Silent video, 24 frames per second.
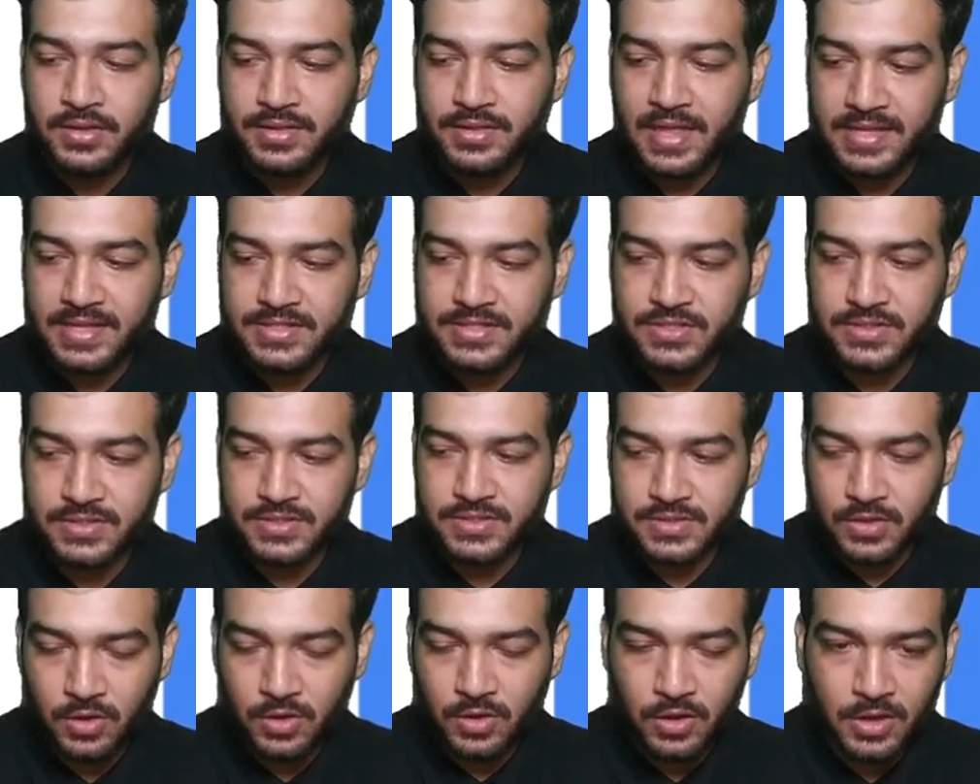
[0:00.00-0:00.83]

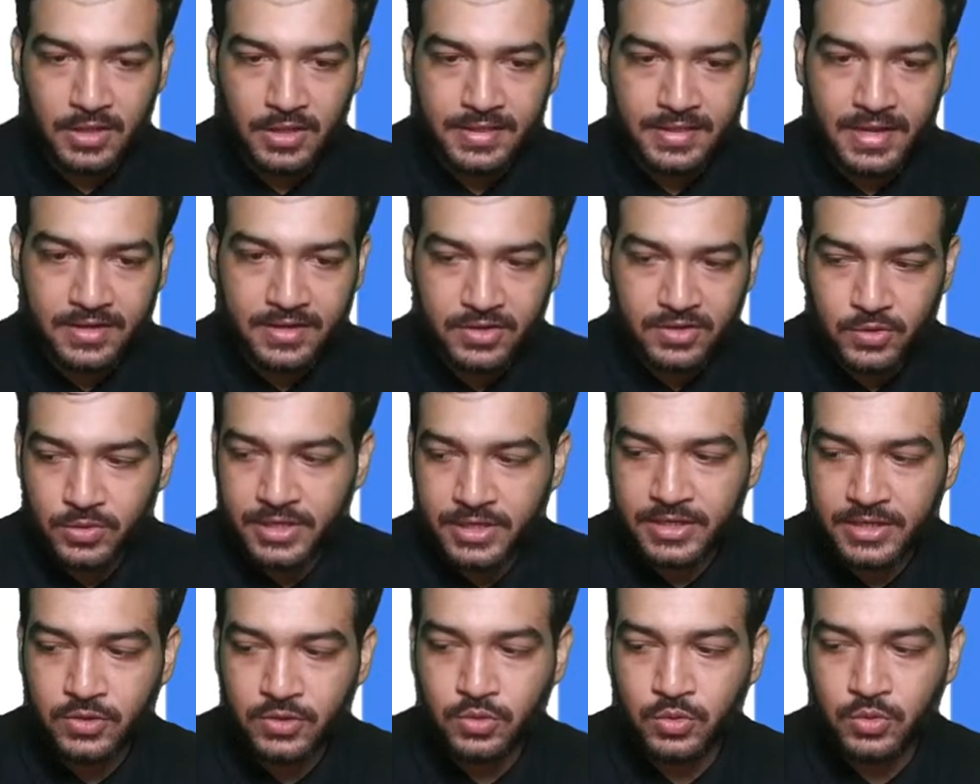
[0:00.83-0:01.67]
That's all that you
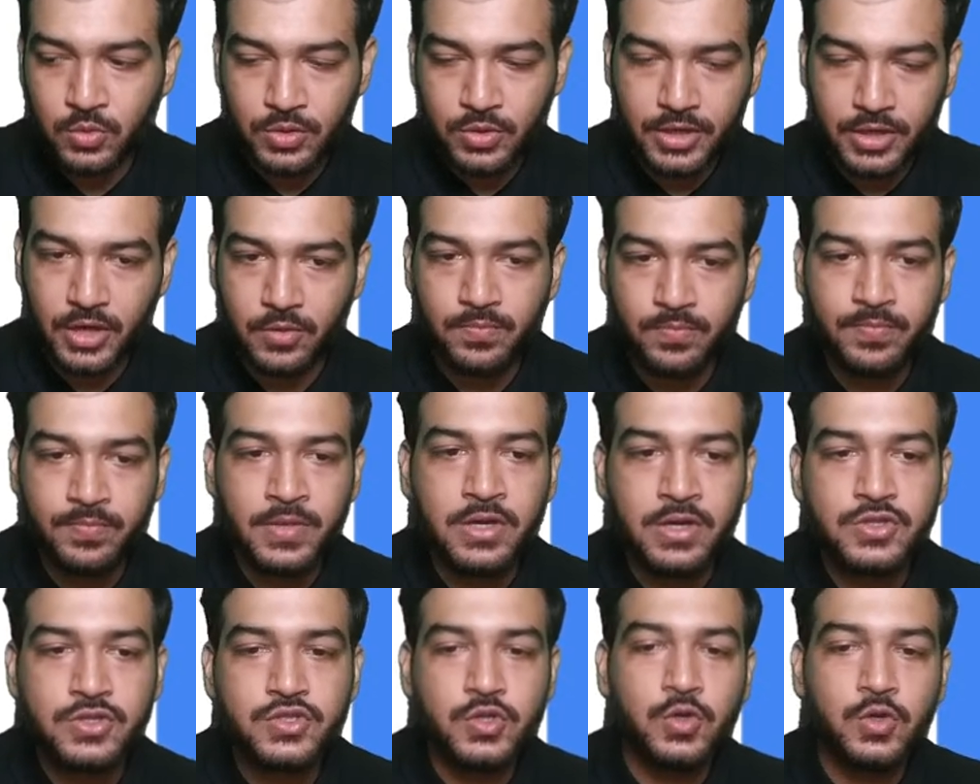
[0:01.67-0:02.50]
need to note down.
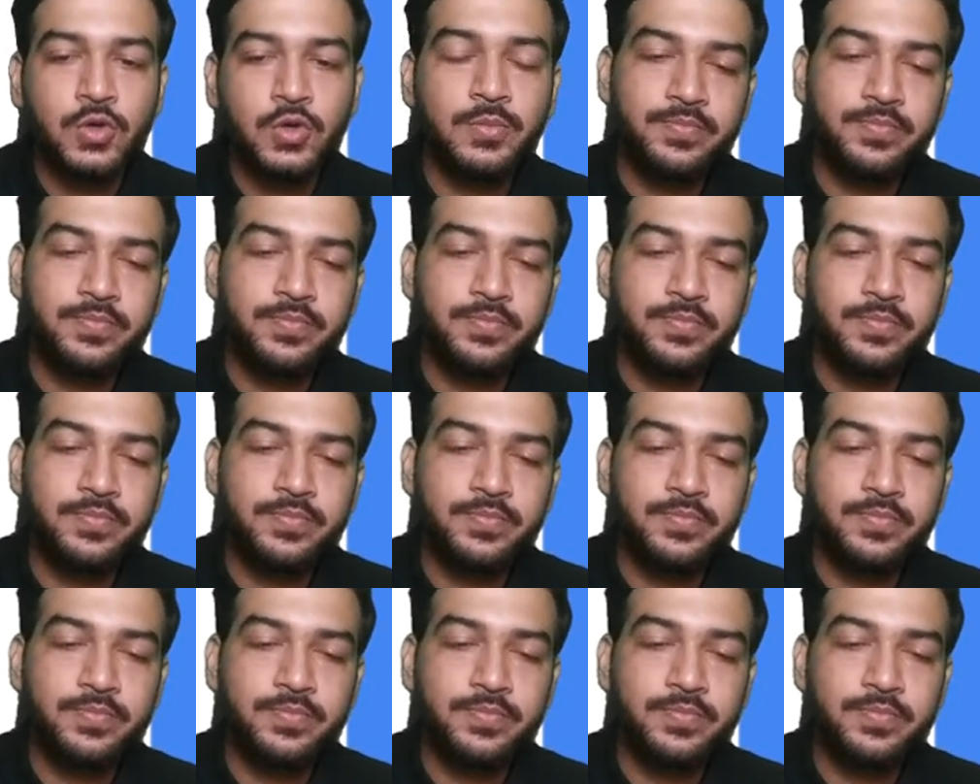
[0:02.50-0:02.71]
So,